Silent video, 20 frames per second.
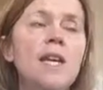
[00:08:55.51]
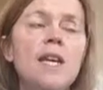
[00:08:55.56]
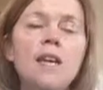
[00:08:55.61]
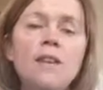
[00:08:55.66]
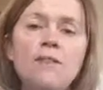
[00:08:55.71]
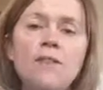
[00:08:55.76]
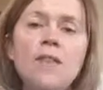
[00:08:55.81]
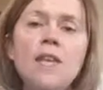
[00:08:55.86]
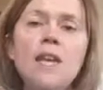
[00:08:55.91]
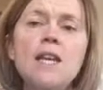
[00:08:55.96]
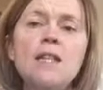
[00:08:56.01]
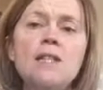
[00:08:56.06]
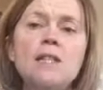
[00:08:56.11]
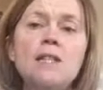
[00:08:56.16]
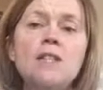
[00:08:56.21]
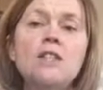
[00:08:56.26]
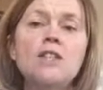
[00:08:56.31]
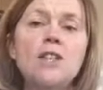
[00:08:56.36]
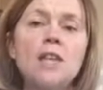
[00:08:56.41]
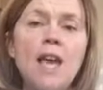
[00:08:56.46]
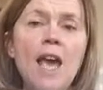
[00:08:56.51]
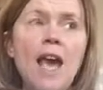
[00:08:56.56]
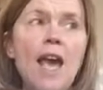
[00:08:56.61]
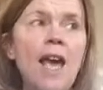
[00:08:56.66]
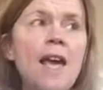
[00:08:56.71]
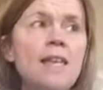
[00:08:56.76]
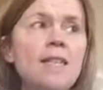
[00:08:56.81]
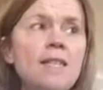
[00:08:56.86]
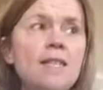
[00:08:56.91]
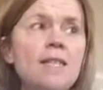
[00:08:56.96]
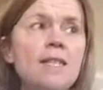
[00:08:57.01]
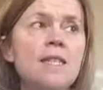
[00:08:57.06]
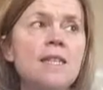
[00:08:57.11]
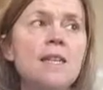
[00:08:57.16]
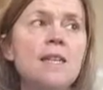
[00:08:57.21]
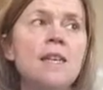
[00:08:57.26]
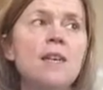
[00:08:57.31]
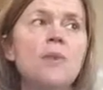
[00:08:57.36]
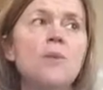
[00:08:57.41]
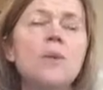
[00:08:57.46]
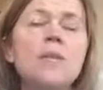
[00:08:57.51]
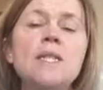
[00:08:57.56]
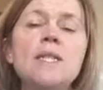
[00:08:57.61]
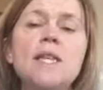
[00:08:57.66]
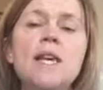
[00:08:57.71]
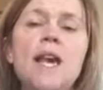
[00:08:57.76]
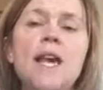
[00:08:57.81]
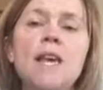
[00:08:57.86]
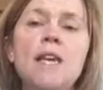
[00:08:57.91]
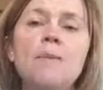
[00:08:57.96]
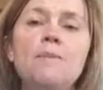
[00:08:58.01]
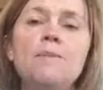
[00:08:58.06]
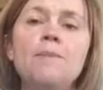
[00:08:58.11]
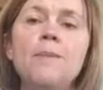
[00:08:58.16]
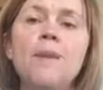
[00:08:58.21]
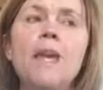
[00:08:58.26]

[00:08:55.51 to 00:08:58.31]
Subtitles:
If the answer is yes, we say,